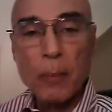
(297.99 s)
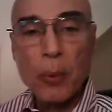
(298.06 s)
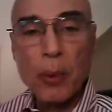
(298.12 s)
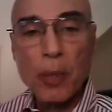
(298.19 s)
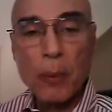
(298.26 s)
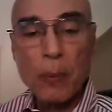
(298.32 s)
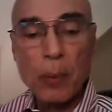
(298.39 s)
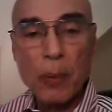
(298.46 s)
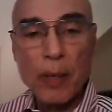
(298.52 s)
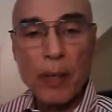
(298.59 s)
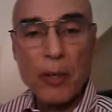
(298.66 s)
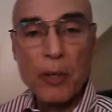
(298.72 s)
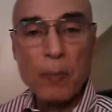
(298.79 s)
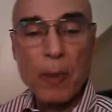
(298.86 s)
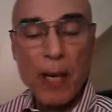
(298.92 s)
put in
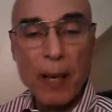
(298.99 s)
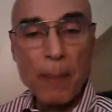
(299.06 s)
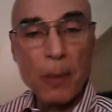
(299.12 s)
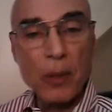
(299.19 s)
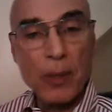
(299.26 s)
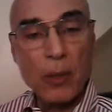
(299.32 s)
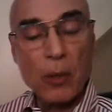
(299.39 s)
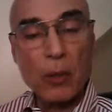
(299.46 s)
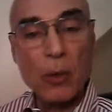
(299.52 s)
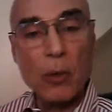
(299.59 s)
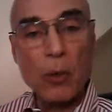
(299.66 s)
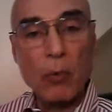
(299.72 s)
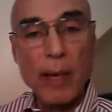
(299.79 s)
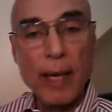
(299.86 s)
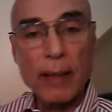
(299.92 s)
place by political
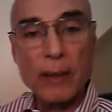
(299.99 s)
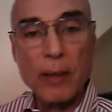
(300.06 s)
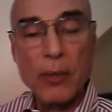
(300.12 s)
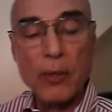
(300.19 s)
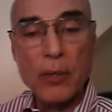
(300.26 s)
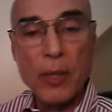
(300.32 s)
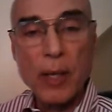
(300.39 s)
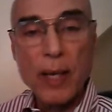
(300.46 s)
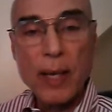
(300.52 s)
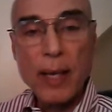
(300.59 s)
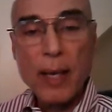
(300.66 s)
correctness